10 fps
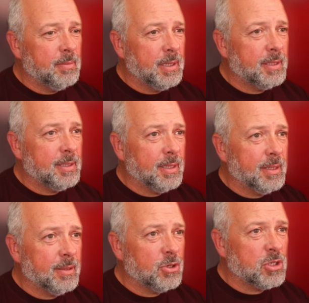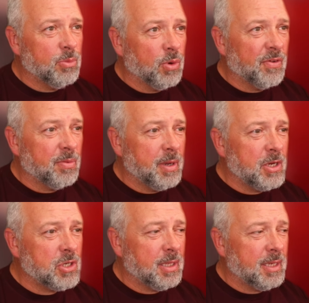but there's some more
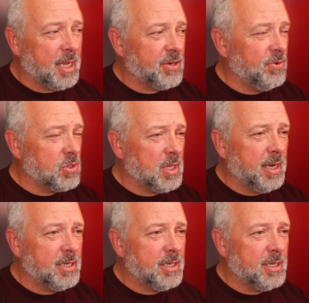information in the next few slides